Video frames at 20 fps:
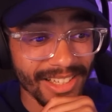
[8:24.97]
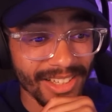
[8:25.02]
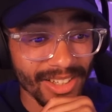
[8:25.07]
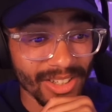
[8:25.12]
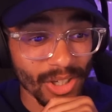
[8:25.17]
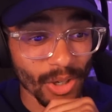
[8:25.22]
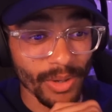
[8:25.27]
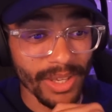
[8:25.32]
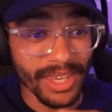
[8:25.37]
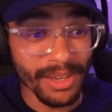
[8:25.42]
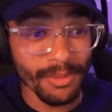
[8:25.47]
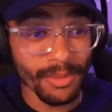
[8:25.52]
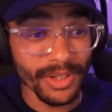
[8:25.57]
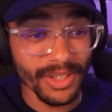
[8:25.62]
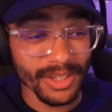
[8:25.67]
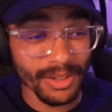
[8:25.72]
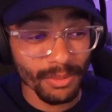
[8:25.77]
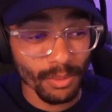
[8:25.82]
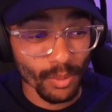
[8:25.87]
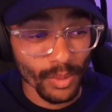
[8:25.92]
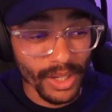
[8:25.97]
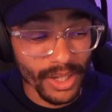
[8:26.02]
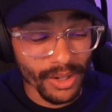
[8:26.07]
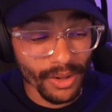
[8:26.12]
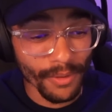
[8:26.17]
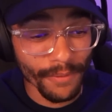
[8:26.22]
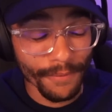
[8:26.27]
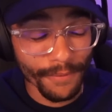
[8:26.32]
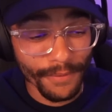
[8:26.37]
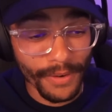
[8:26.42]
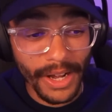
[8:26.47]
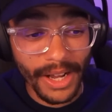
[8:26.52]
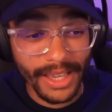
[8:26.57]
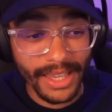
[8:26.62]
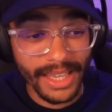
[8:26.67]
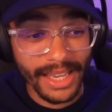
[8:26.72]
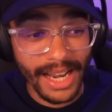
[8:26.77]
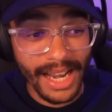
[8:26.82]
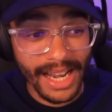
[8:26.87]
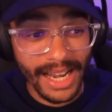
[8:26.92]
So he was a real
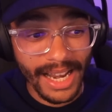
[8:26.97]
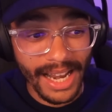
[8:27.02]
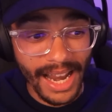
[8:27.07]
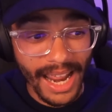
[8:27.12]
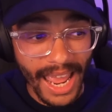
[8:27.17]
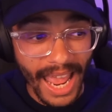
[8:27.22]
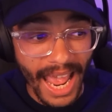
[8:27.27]
fucking